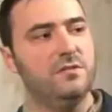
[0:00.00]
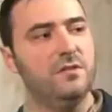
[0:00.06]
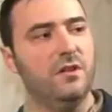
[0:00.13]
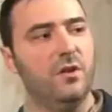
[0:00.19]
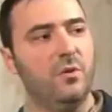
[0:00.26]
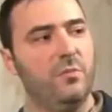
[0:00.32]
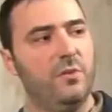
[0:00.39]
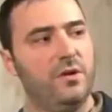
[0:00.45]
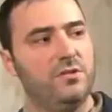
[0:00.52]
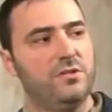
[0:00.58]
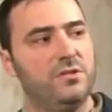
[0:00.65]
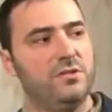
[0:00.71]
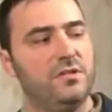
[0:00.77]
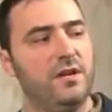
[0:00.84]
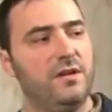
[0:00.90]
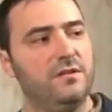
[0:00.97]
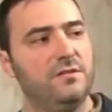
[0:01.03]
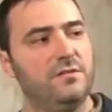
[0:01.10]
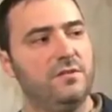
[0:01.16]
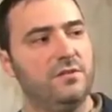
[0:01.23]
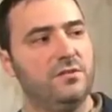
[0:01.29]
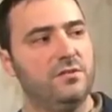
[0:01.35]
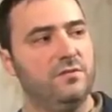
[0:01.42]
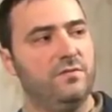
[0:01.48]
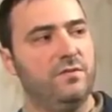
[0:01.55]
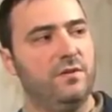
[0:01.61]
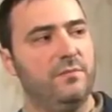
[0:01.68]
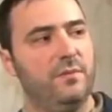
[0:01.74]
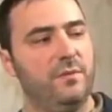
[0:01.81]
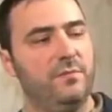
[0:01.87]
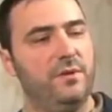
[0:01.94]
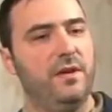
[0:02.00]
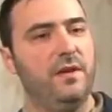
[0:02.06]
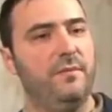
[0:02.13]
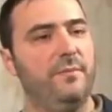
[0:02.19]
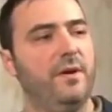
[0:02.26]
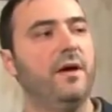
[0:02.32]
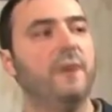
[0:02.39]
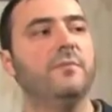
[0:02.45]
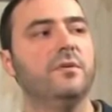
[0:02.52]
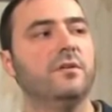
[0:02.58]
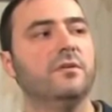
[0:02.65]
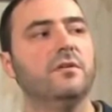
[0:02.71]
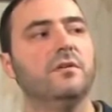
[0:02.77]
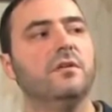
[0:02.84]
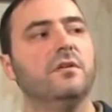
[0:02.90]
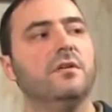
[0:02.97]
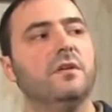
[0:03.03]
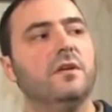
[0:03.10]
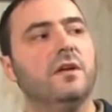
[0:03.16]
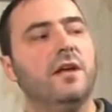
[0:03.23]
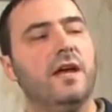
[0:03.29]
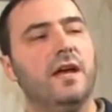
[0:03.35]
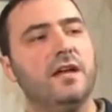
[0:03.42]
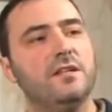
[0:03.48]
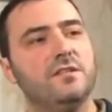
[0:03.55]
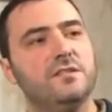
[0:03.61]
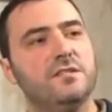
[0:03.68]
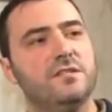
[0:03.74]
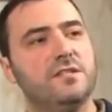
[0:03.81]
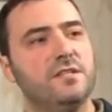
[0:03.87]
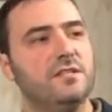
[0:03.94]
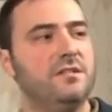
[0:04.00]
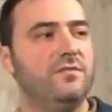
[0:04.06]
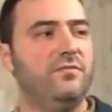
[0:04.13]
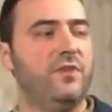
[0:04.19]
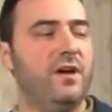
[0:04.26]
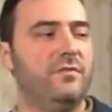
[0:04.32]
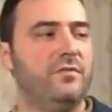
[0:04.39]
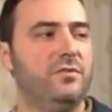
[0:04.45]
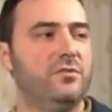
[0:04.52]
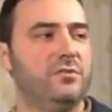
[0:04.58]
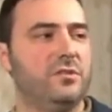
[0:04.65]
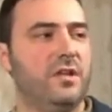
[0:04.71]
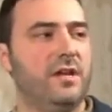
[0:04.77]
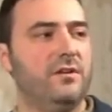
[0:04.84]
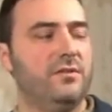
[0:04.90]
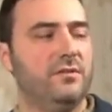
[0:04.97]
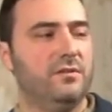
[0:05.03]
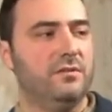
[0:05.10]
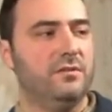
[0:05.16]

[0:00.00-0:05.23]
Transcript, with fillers: low budget science fiction film that became popular, yeah, and 65 years later,